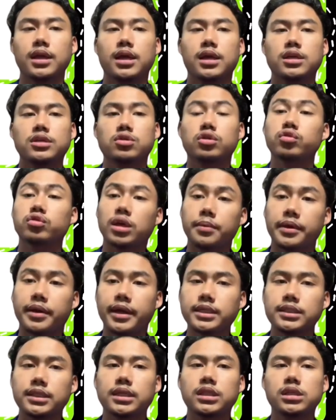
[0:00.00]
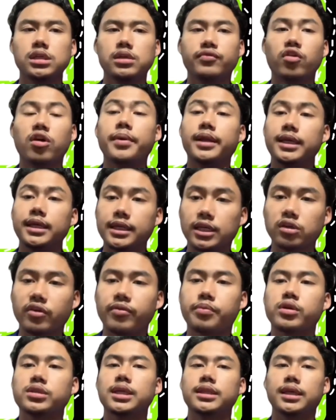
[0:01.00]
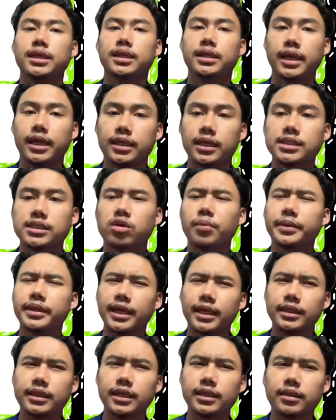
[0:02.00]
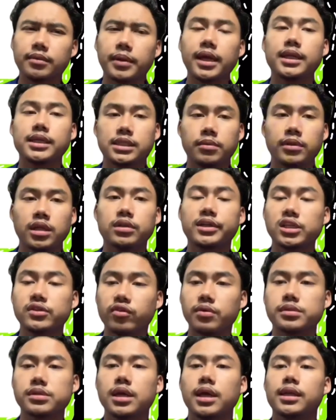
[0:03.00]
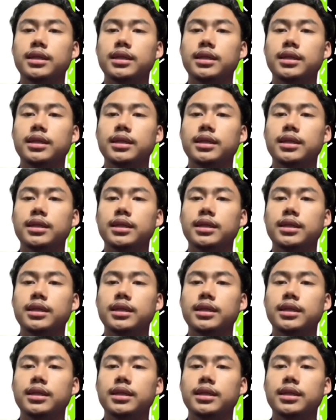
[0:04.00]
So to summarize, the 4-bar linkage of a prosthetic leg is a complicated mechanism that transforms